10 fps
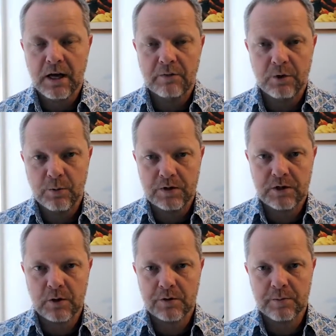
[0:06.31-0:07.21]
a few weeks
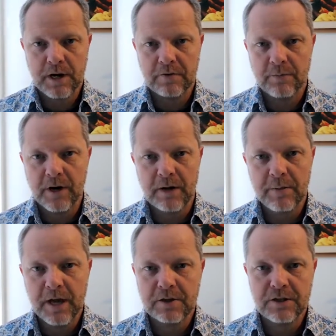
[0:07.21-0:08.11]
ago as part of my
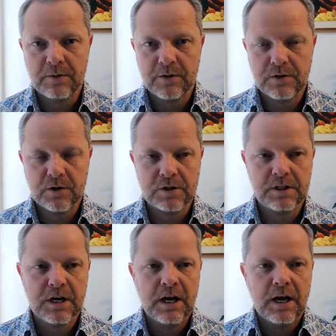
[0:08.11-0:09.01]
PhD research.